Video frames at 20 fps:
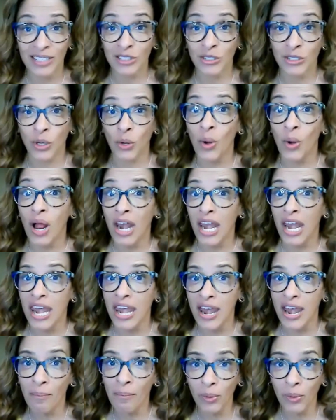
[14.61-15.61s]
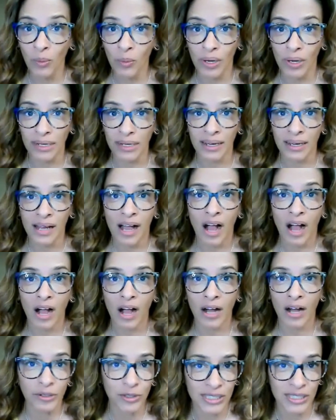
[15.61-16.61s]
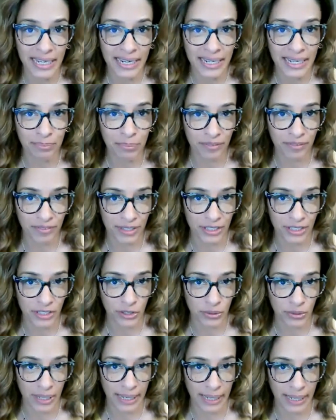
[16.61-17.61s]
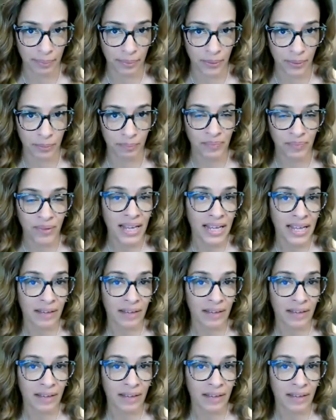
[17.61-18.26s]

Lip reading: So number 1, understanding professional capital.